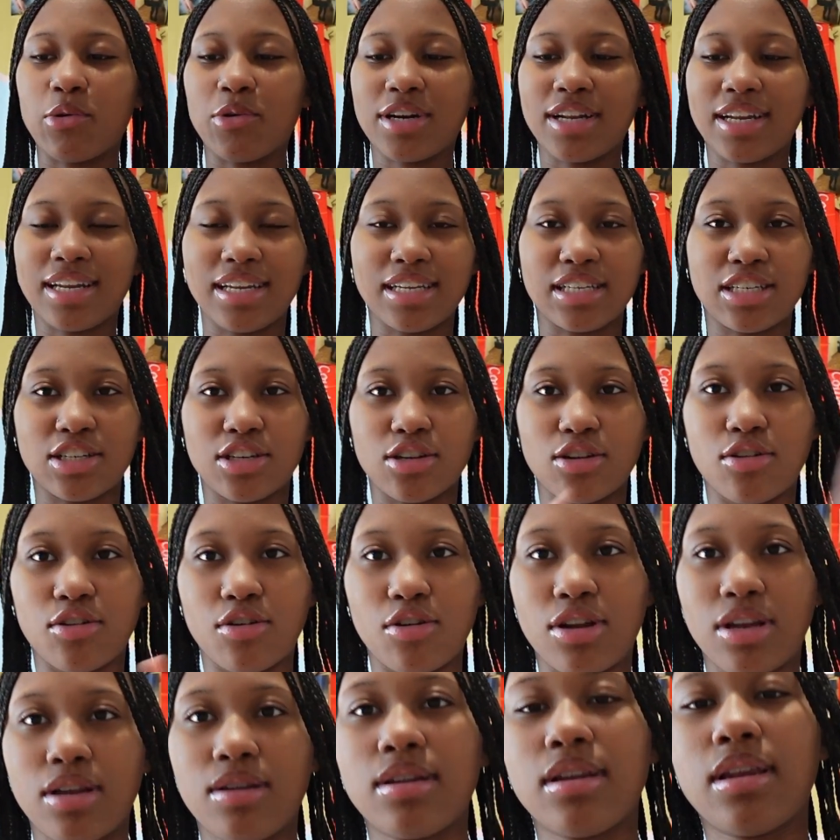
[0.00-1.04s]
order this
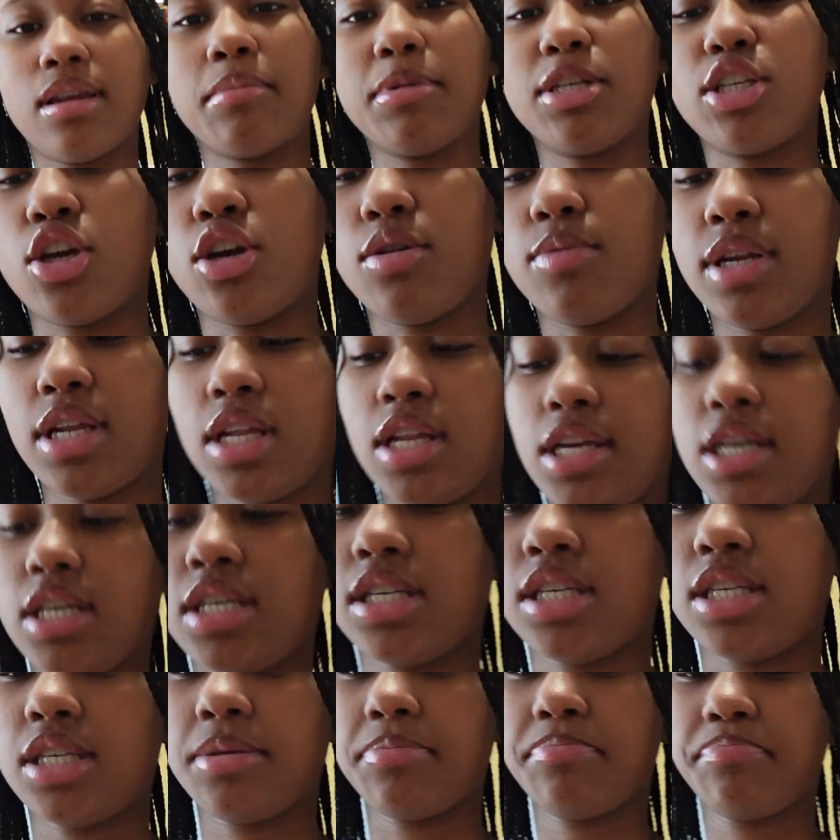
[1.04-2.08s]
show. Let me show you what it
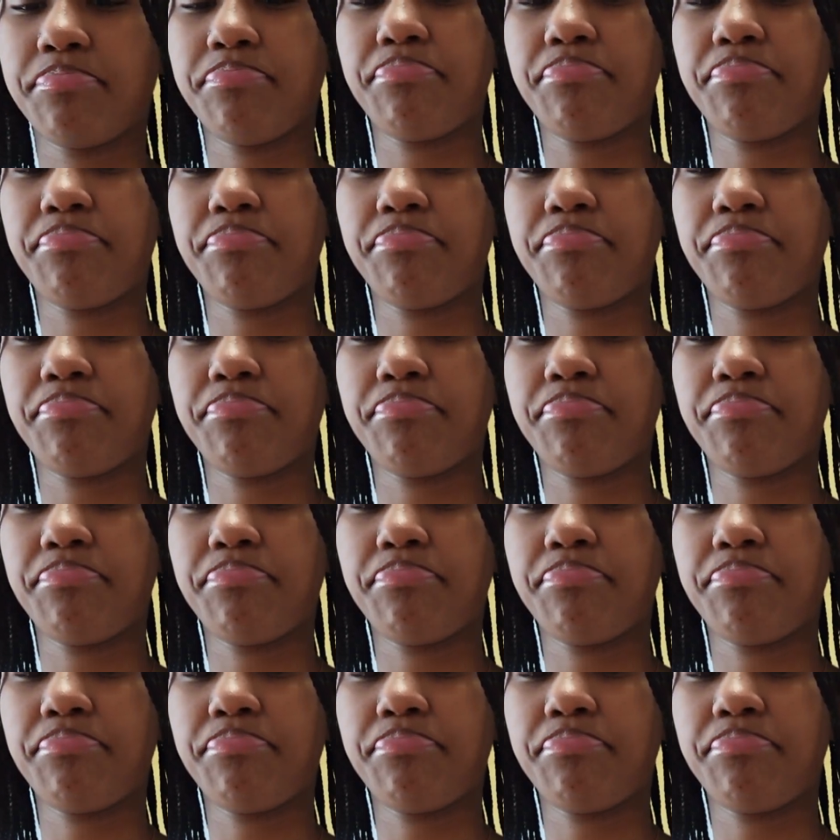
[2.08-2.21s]
is.